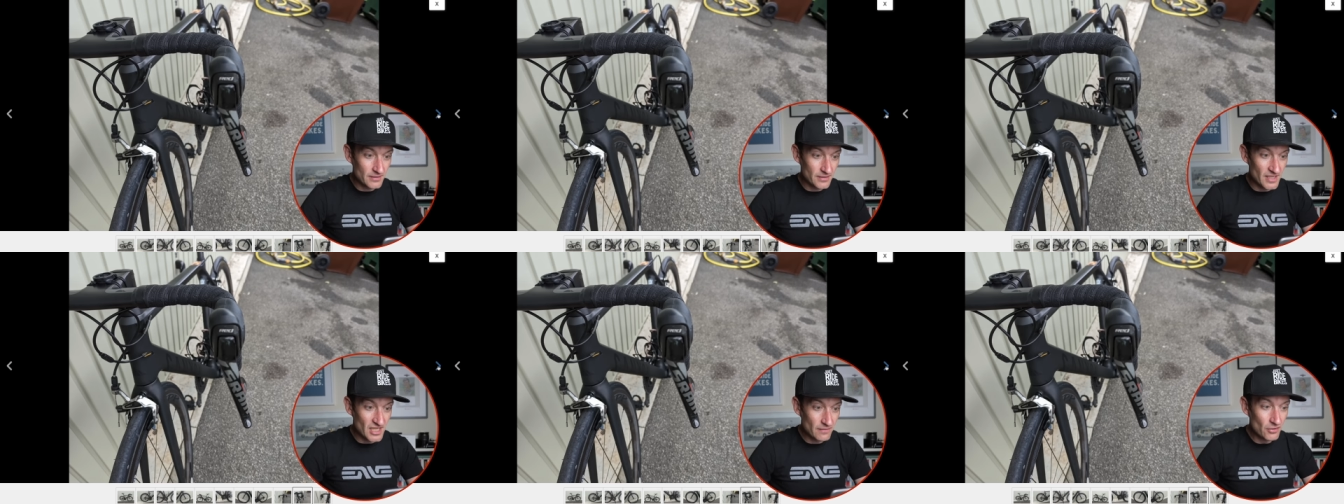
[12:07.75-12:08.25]

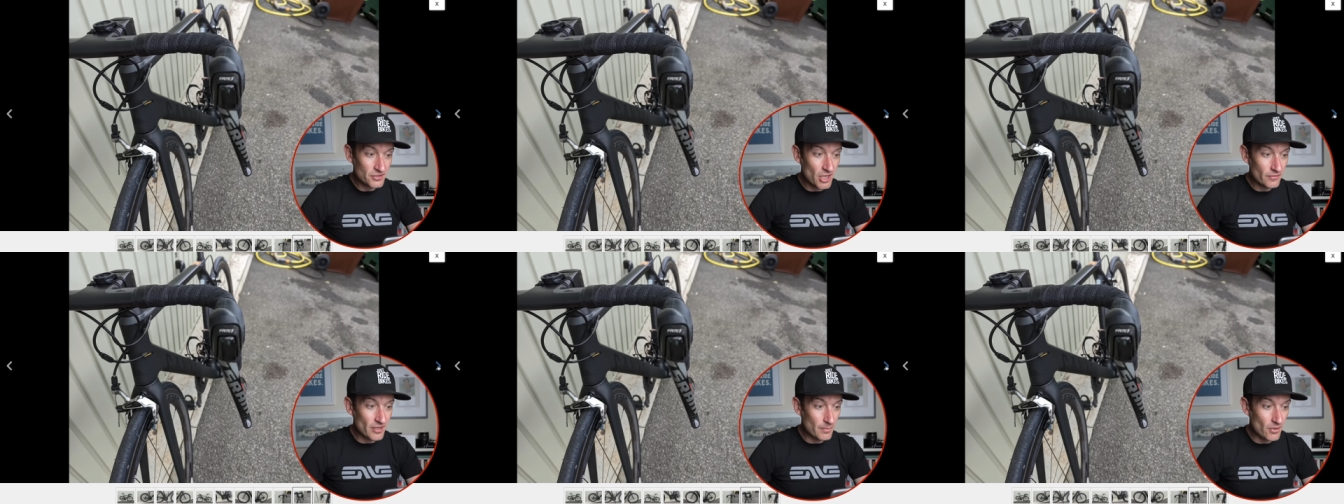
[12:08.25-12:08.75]
Yeah, they've looked
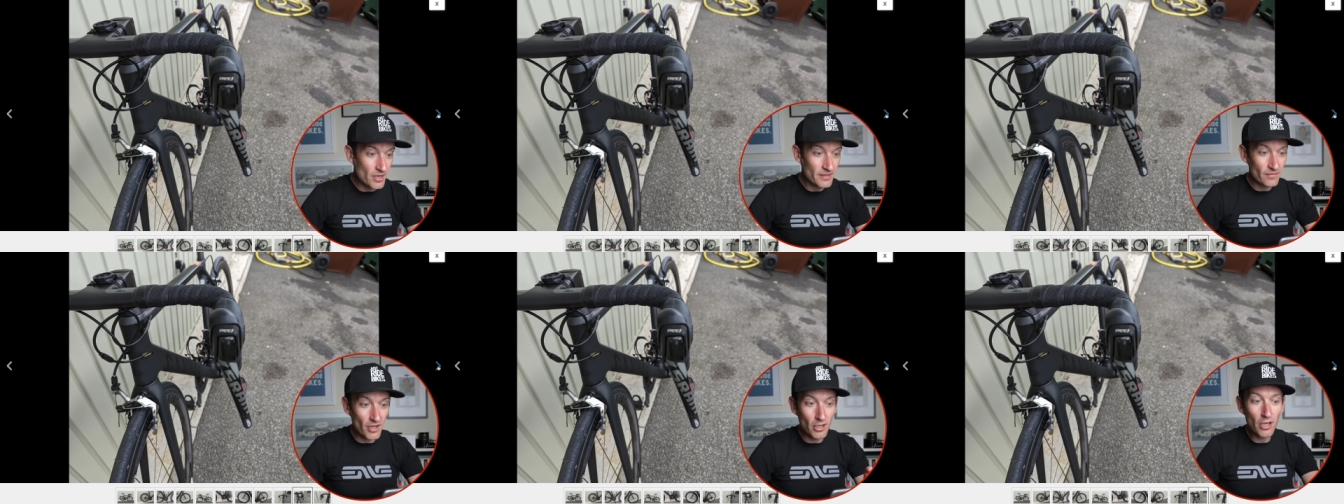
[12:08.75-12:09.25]
after that bike.
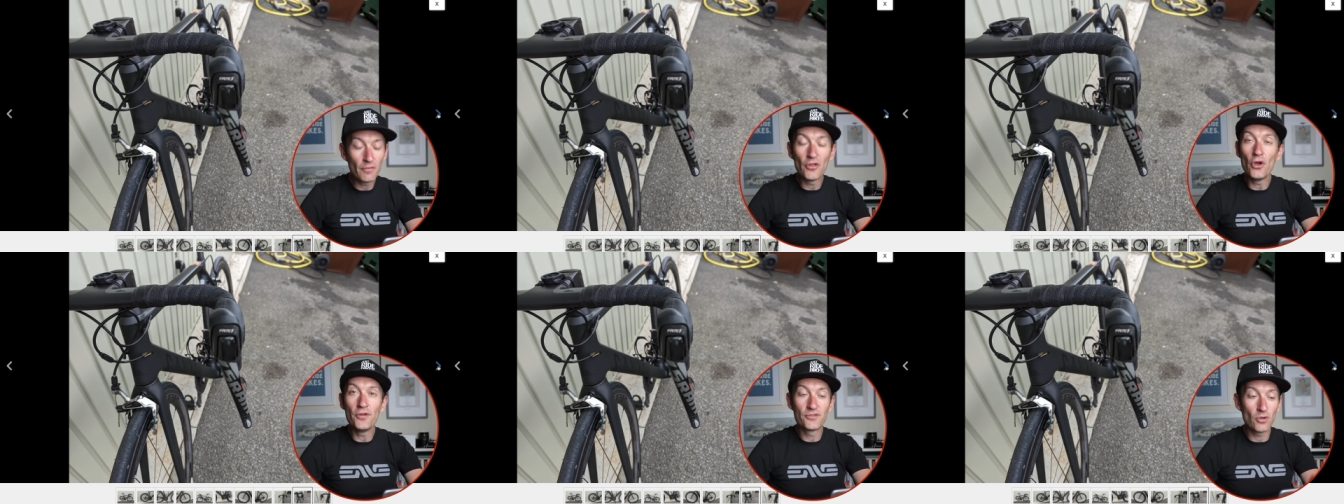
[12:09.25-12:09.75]
I love the
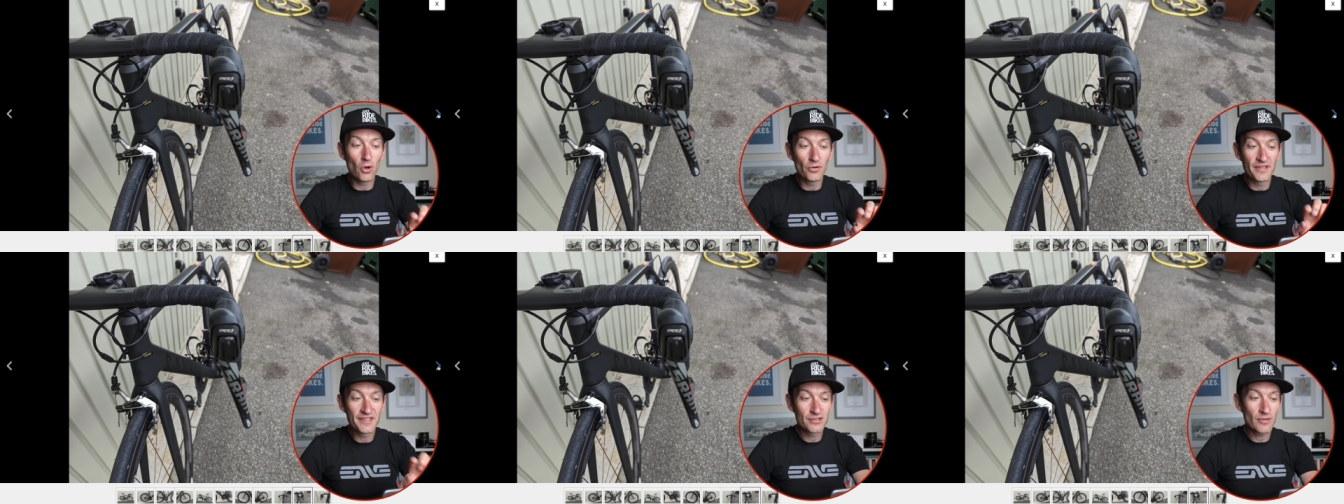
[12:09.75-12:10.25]
hoods on
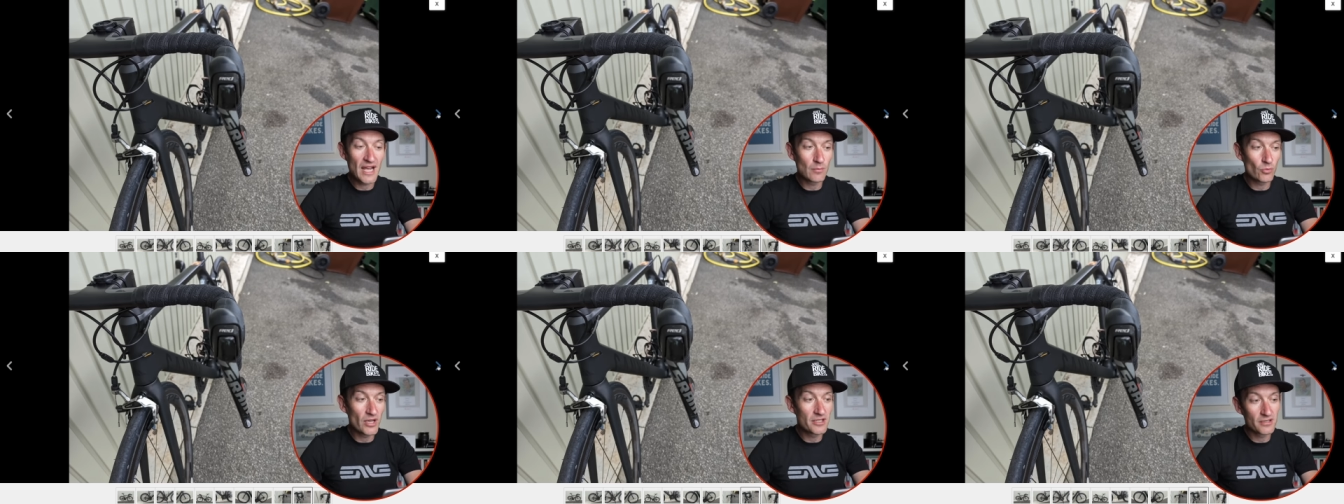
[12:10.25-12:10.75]
the
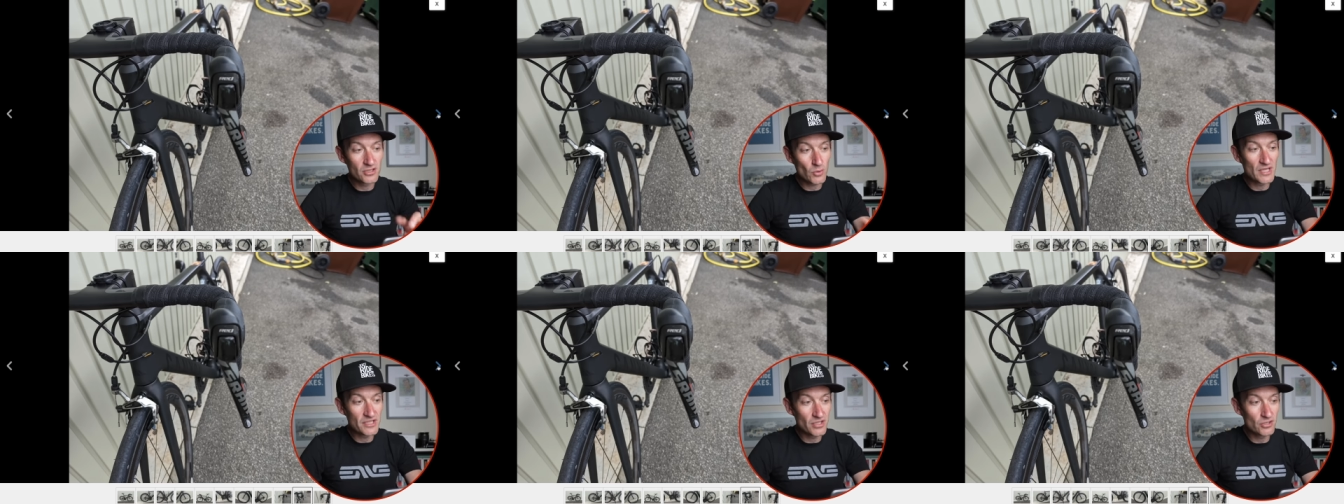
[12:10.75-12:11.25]
SRAM Red
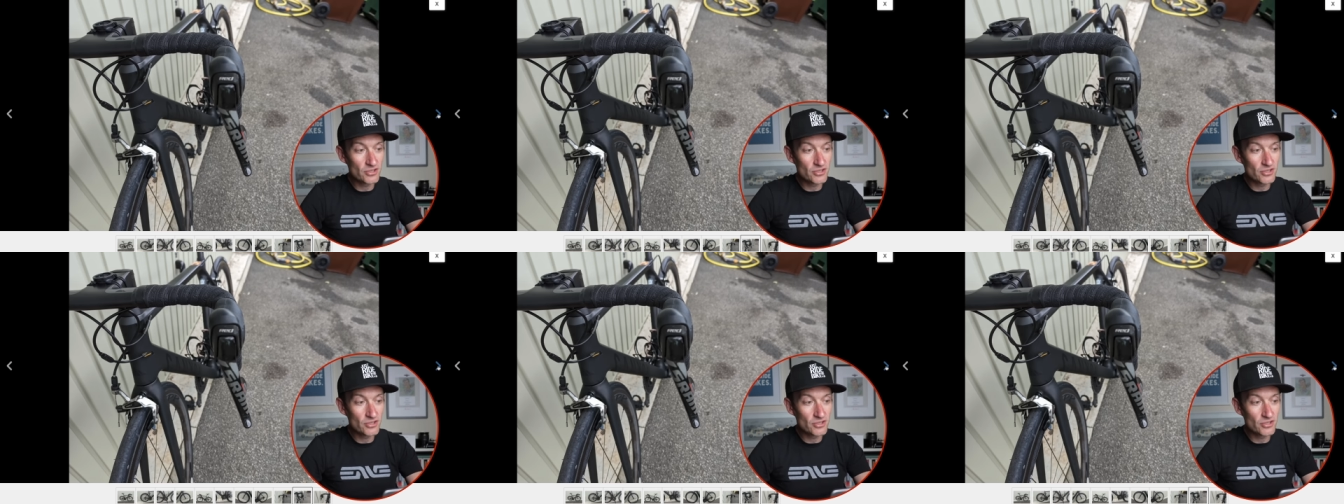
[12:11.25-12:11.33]
22